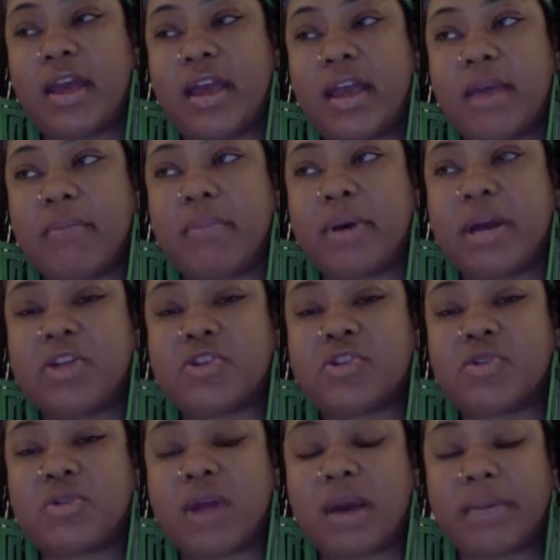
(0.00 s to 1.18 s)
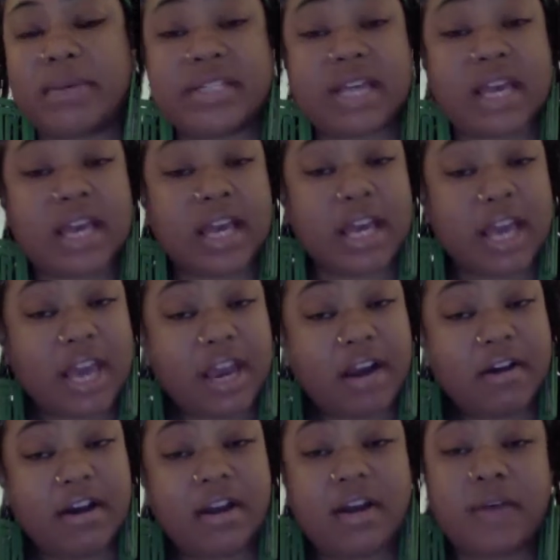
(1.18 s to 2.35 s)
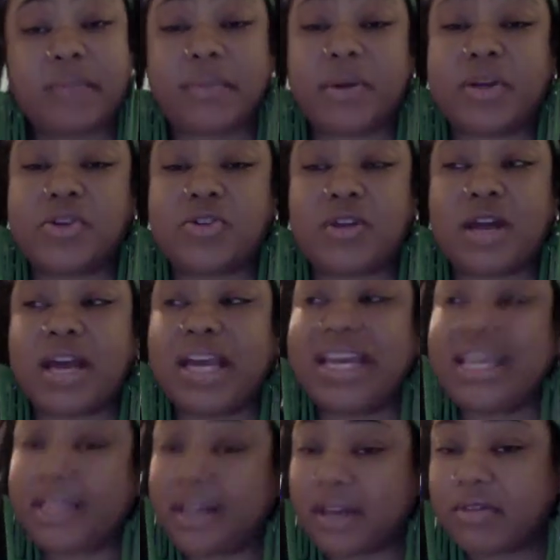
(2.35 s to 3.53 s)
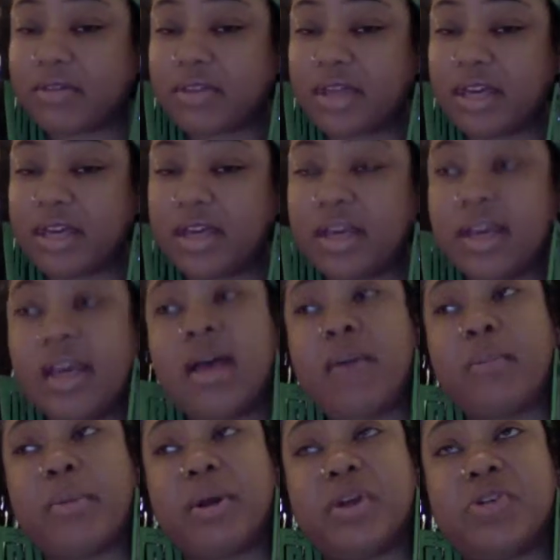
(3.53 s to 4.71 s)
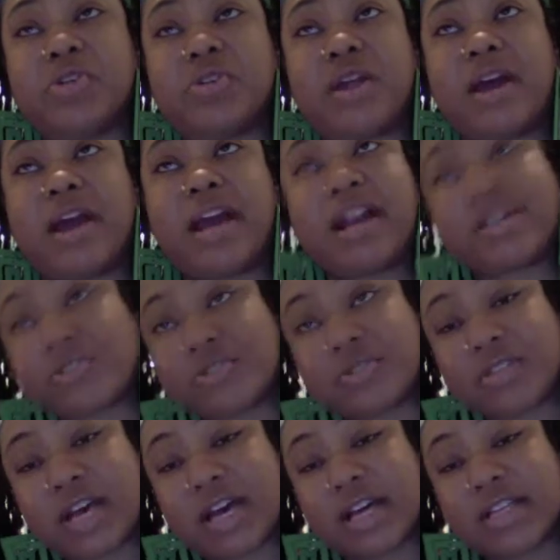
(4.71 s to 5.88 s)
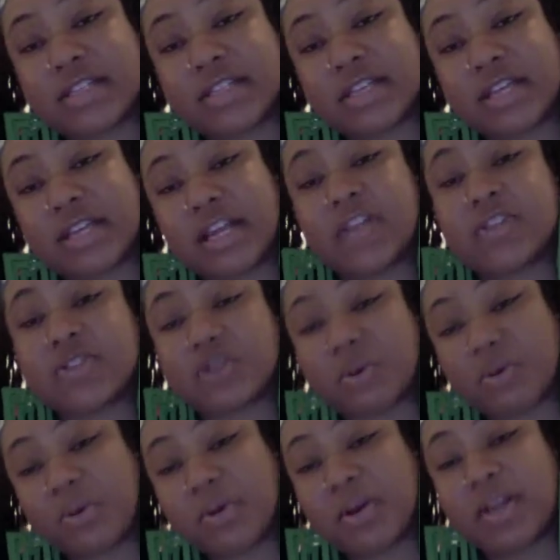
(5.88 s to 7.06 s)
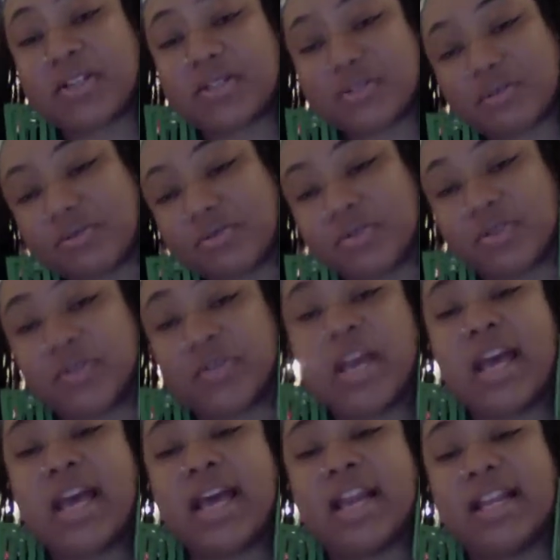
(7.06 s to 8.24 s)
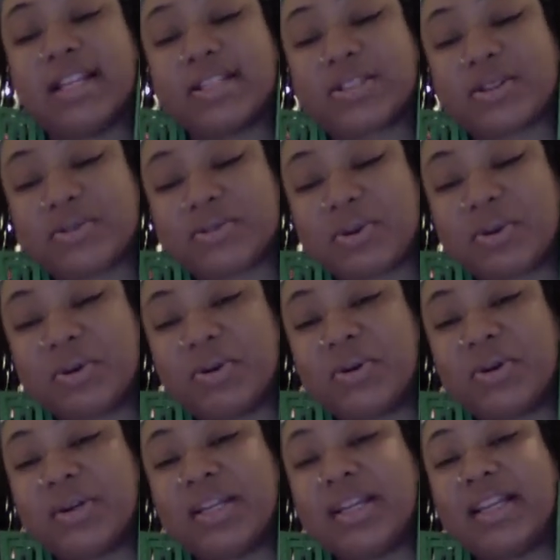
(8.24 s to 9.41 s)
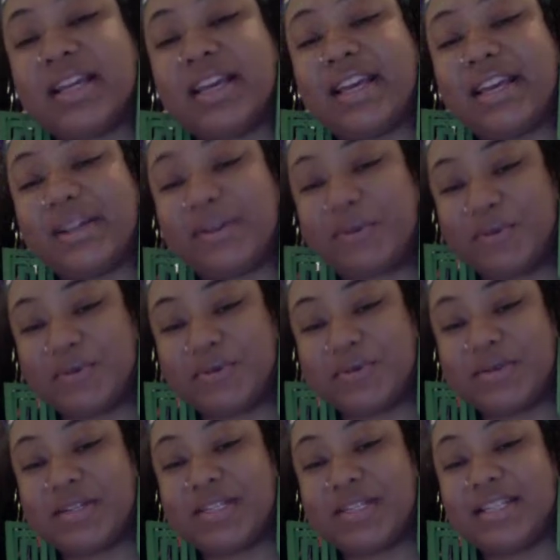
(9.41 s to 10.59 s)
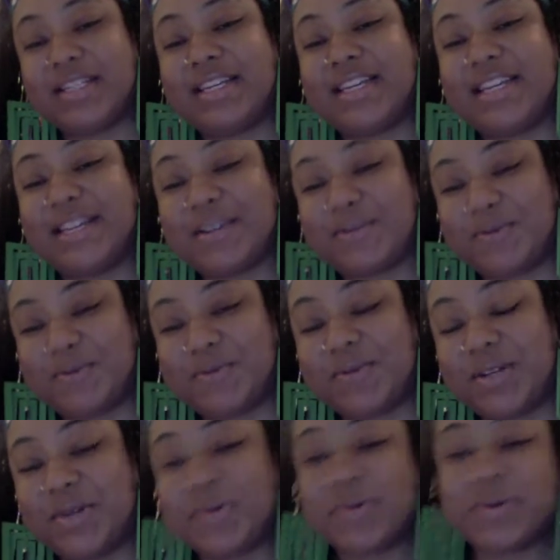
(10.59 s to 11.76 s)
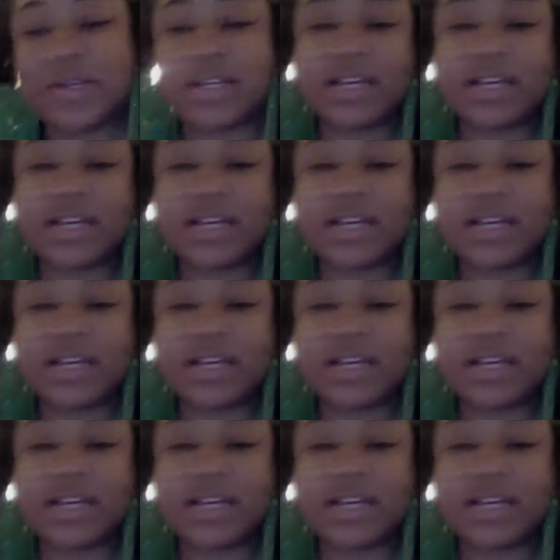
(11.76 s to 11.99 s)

And punished for not being taken care of, punished for not eating healthy, punished for not exercising, and so on and so forth. And the list goes on and on and on and on.